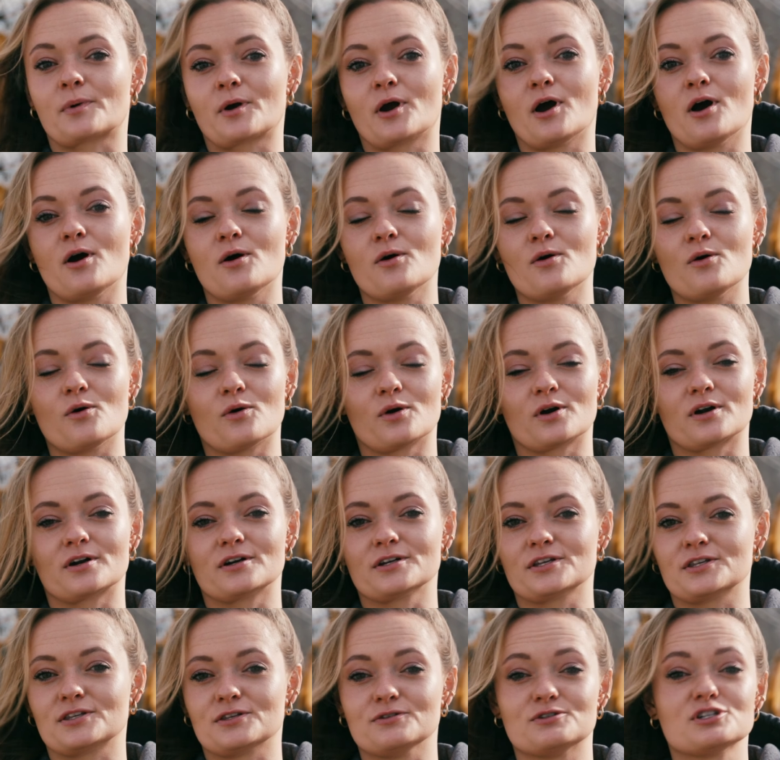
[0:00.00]
pro
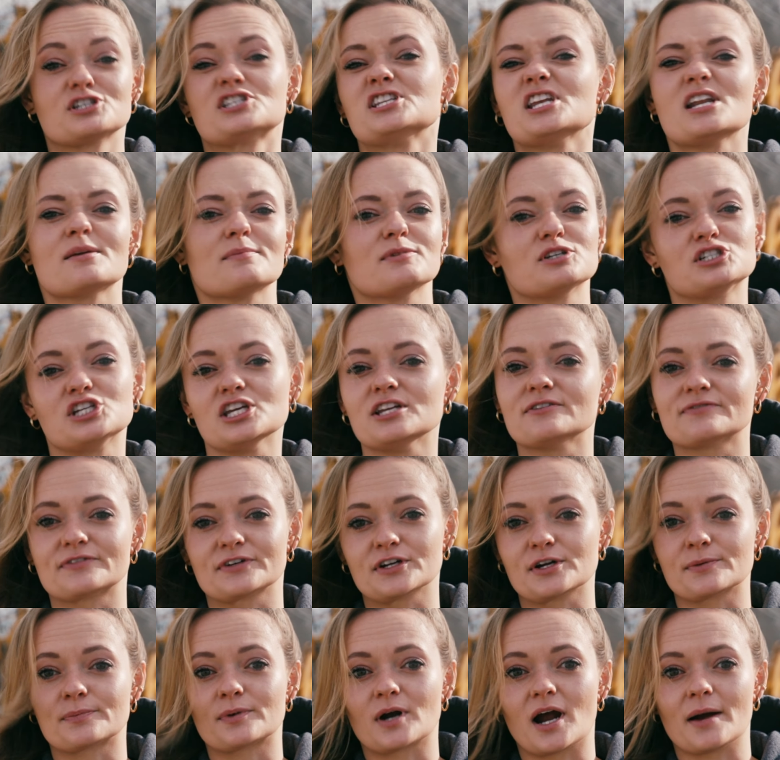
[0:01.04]
or you just need a machine for
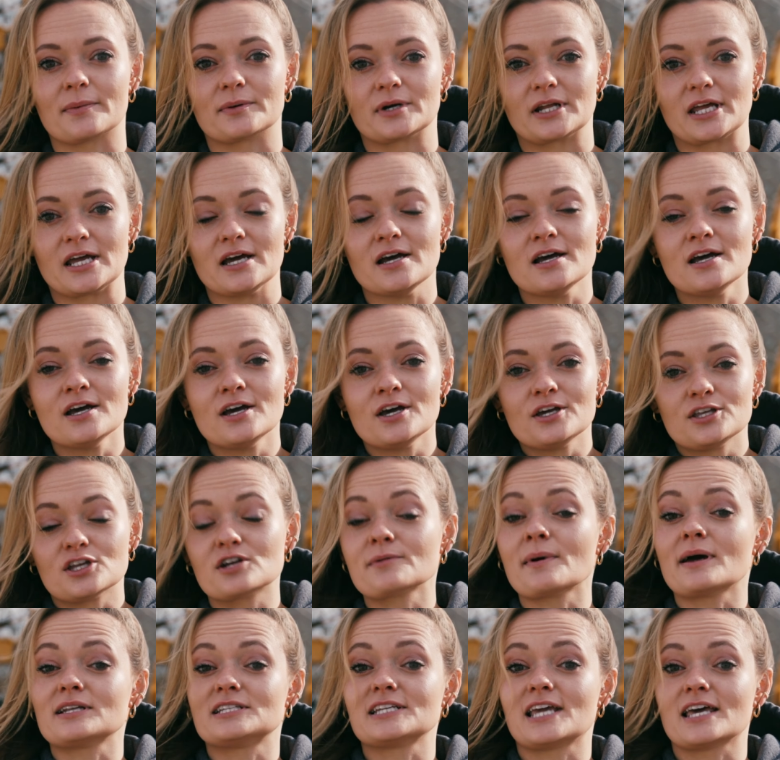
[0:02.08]
your property,
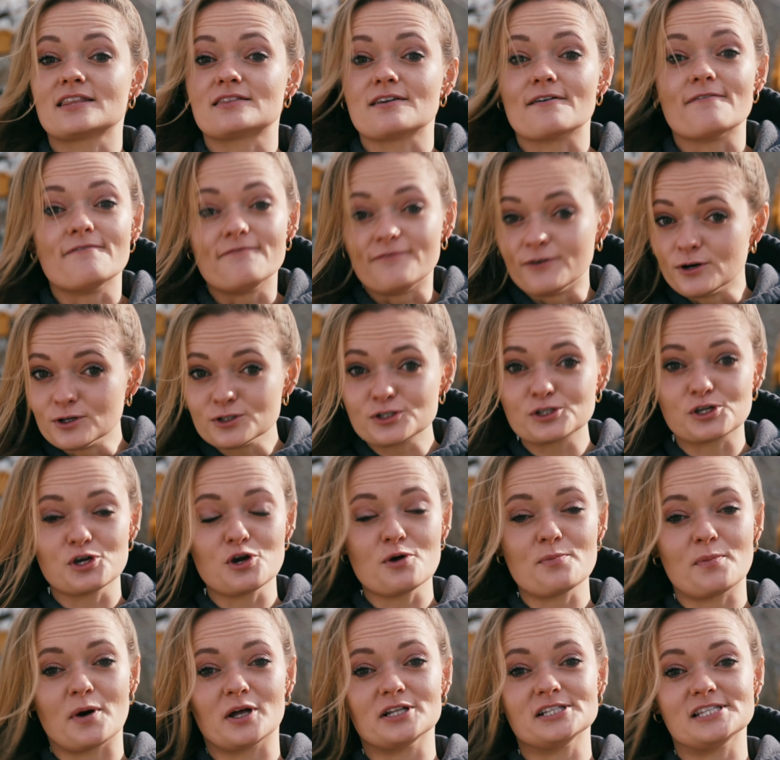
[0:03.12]
you're about to get the full
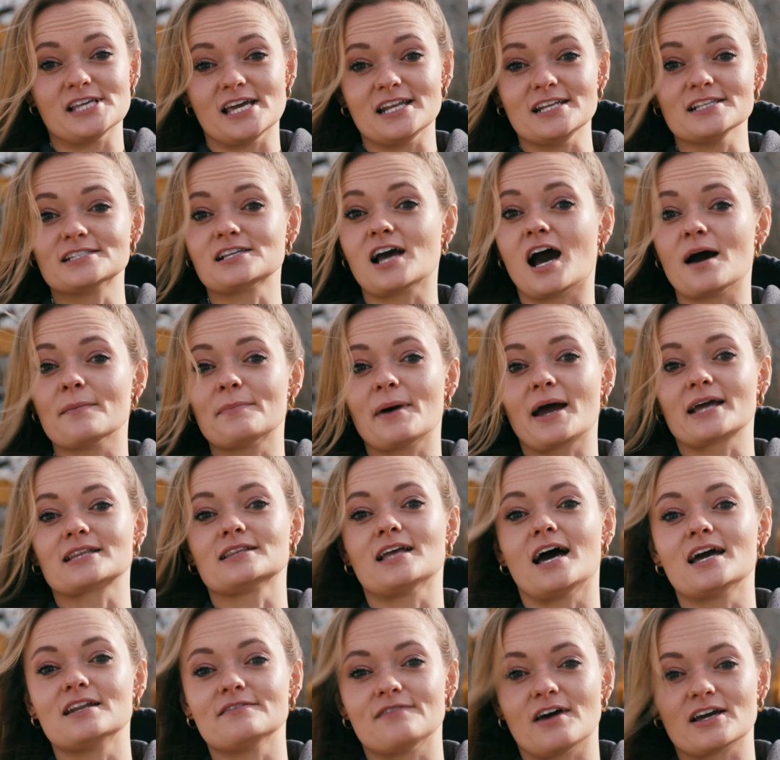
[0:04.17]
scoop on Sany's compact
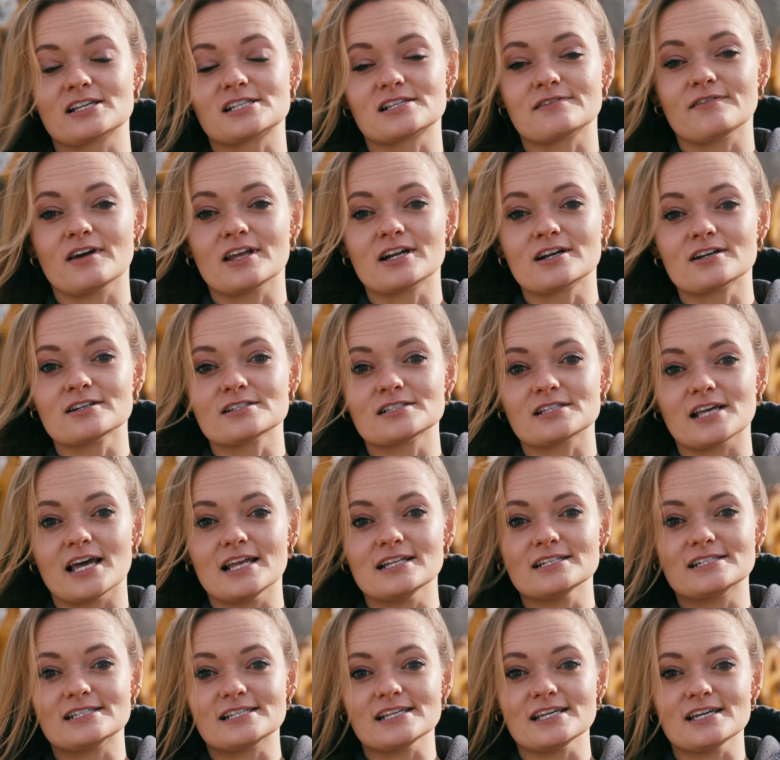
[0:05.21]
line of excavators
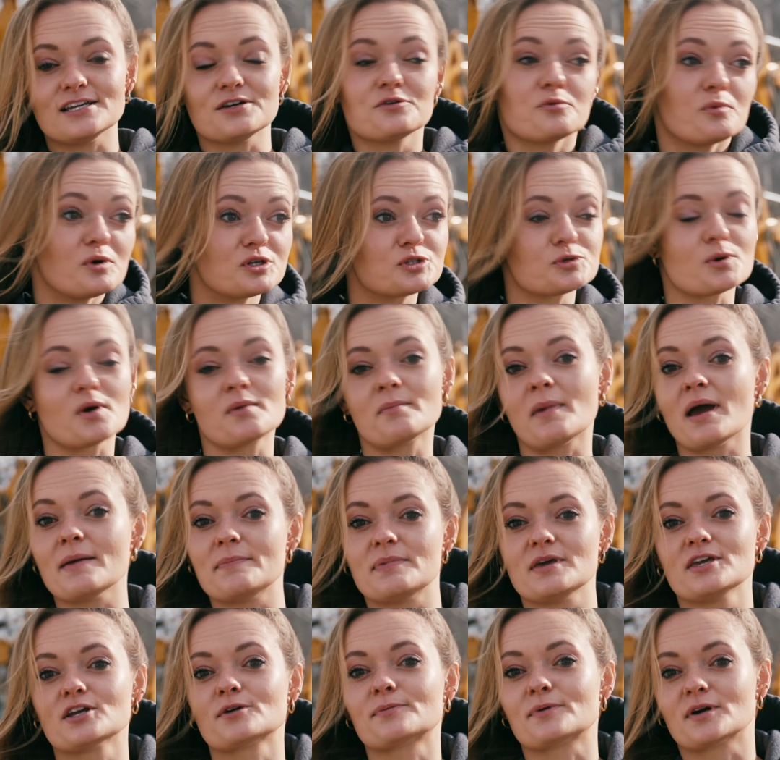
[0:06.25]
and see which one might
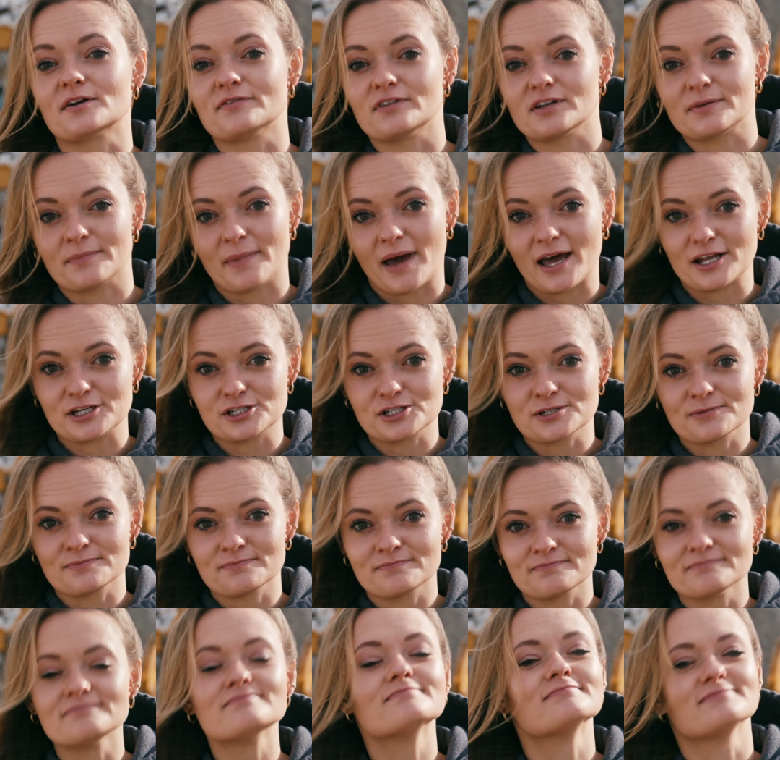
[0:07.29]
be your perfect match.
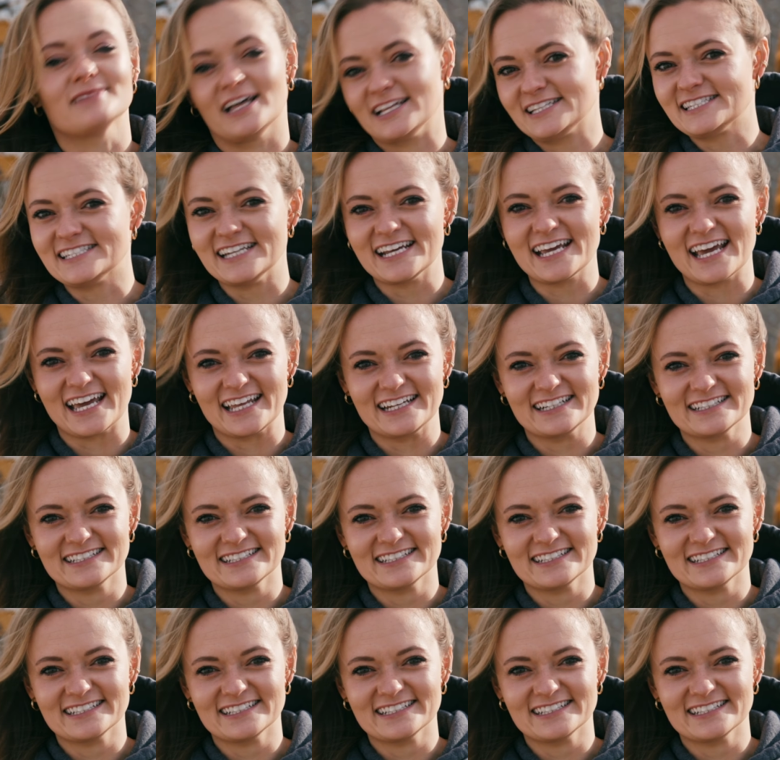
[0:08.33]
Let's dig in.